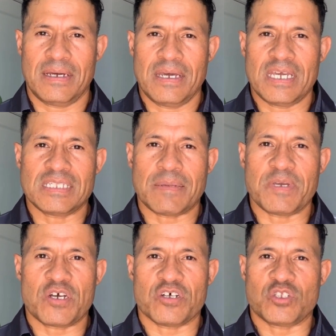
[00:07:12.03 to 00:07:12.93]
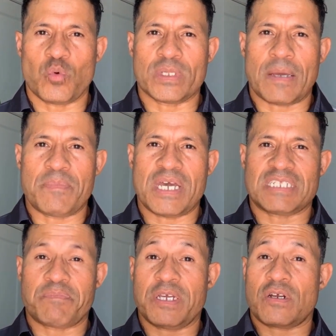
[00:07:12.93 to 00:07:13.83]
Is it because you want to be a
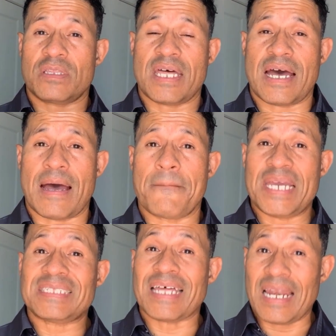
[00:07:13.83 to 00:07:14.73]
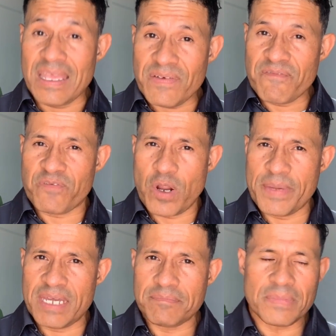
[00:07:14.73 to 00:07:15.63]
speaker that makes a living from
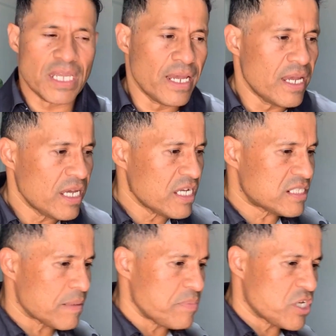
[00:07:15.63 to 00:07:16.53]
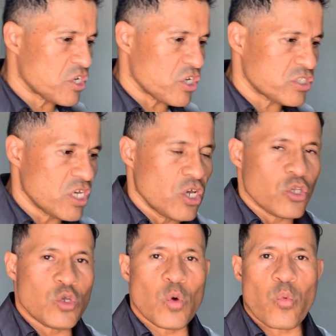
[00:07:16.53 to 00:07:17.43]
it? Is it because
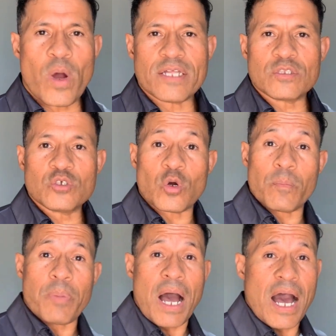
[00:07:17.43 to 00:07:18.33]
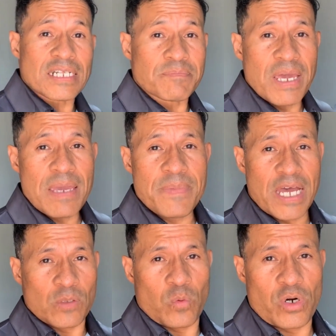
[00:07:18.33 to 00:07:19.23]
you want your boss, maybe
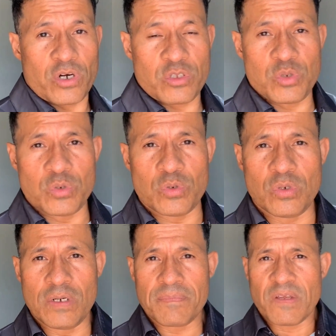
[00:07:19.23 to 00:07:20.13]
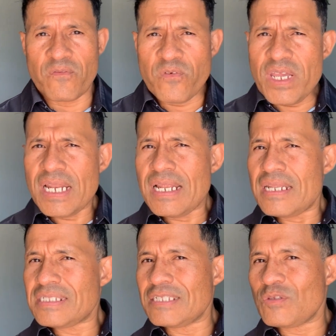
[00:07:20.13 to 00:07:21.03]
at work, to really
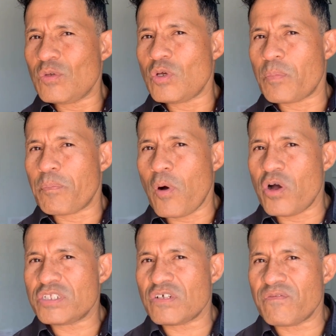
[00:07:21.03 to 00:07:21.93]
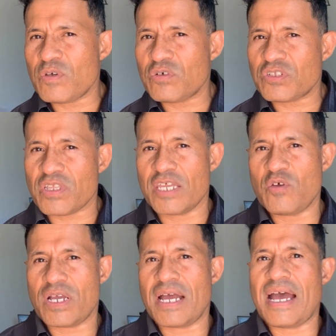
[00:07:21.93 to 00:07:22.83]
listen to your points of view so that you
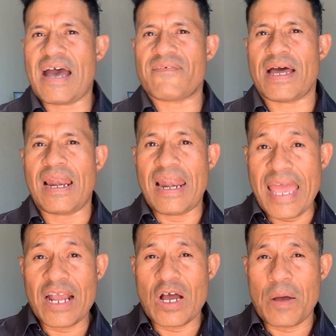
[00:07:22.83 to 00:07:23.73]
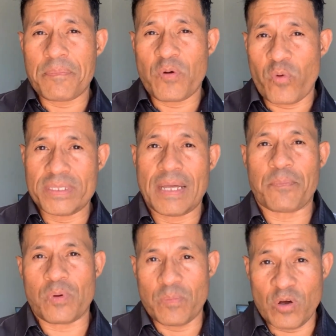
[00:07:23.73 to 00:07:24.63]
can have a leg up when the
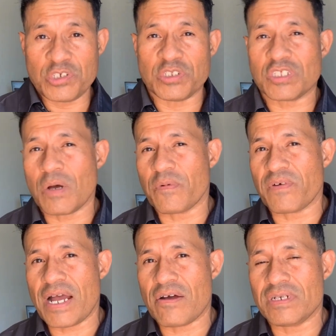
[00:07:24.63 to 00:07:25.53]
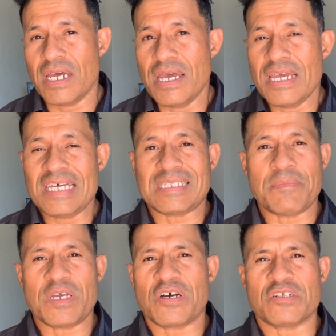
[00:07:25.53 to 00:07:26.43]
promotions come around? Is it
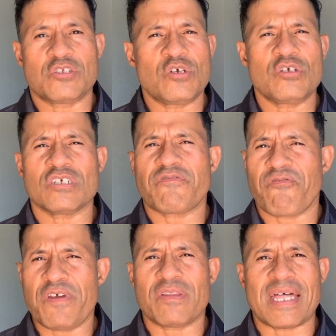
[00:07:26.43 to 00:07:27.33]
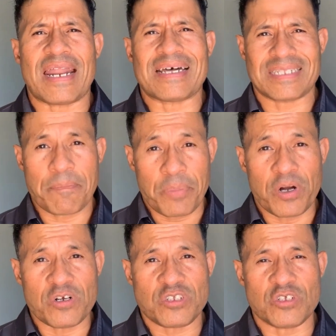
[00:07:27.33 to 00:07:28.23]
because you just feel that as a
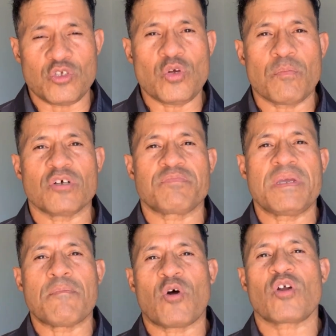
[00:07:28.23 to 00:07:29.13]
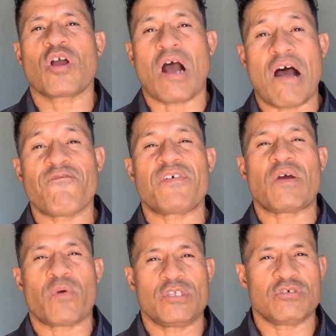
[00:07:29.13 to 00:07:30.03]
person, you must be more confident
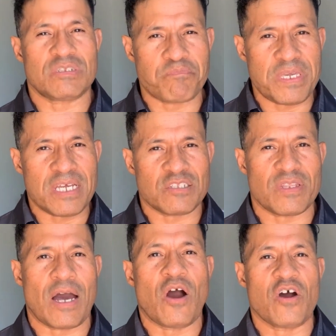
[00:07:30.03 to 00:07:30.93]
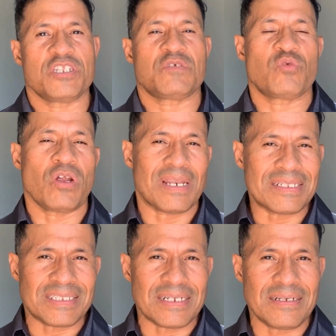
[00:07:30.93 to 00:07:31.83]
when you speak so that others will
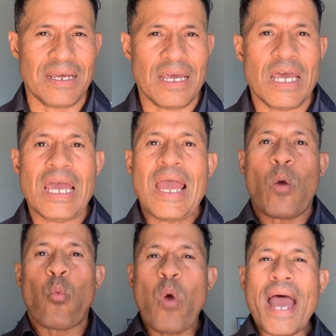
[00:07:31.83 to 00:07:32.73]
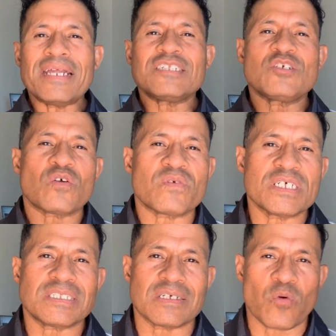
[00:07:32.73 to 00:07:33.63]
listen? What is your
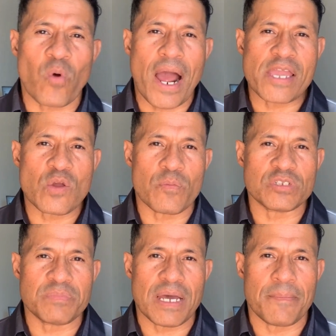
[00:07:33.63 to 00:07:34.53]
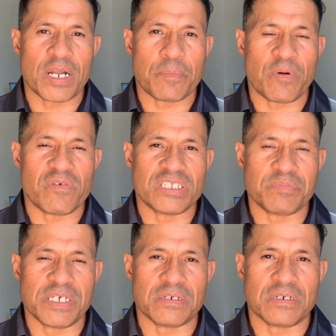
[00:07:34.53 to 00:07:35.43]
reason why you must be a better public
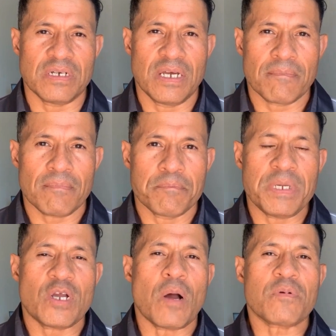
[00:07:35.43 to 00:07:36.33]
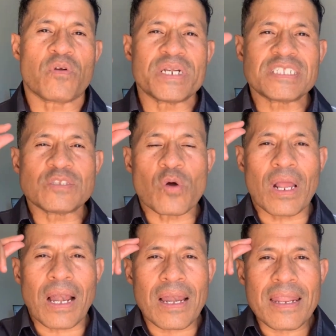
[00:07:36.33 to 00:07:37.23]
speaker? Become crystal
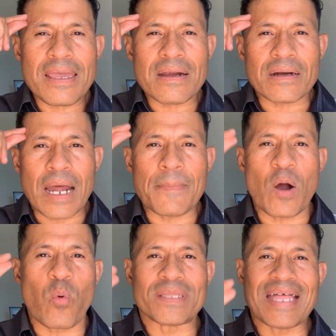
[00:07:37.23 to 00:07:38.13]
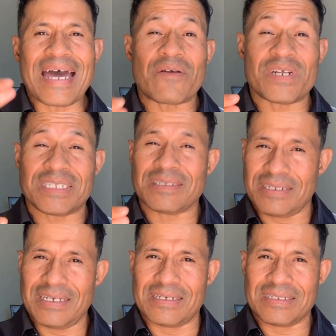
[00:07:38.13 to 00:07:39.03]
clear about what that reason
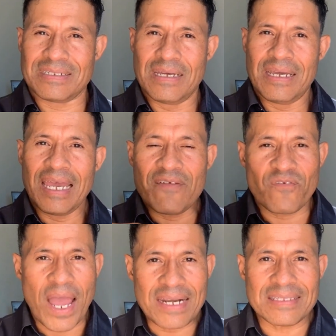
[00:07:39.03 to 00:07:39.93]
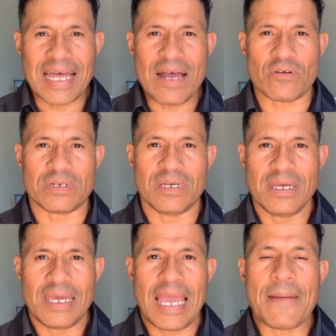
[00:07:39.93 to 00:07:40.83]
is and write it down
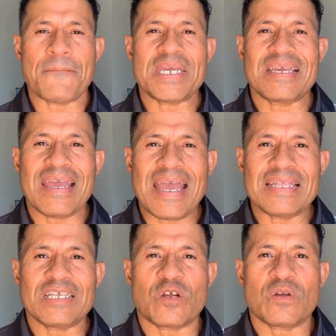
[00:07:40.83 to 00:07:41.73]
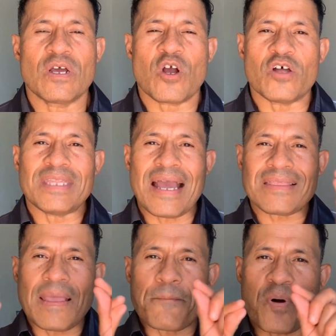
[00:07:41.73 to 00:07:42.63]
and begin
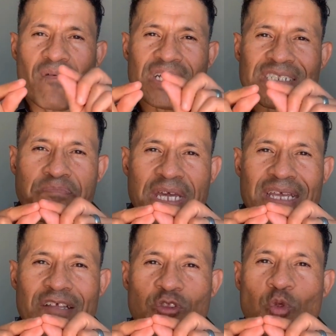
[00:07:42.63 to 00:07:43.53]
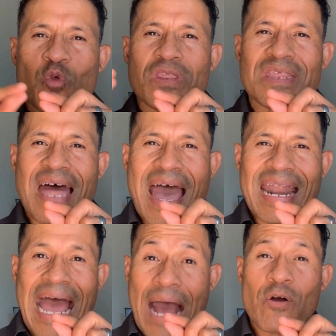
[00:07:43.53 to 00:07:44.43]
connecting public speaking to
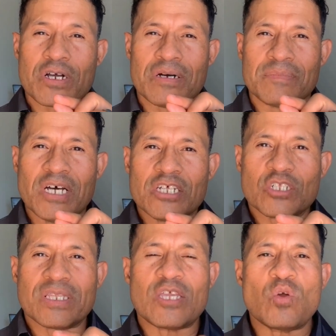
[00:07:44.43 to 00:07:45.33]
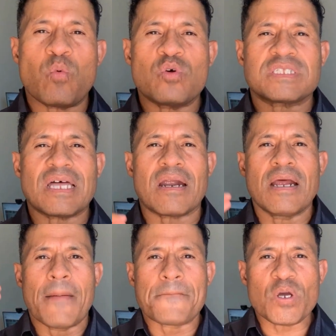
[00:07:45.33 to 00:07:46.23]
that outcome so that you will
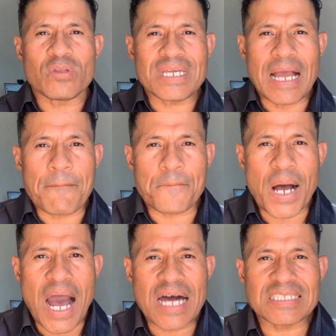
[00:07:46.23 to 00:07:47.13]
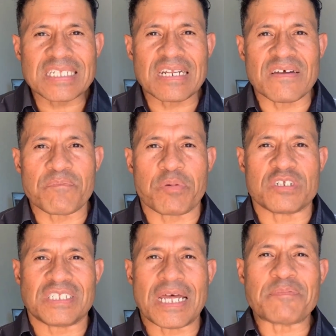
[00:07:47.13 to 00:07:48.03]
start building a positive
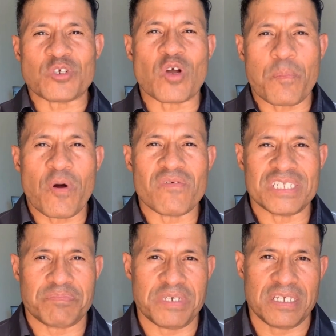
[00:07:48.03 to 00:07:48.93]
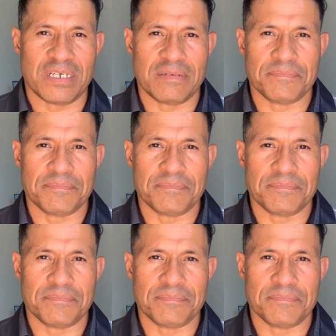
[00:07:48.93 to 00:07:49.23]
perception of public speaking.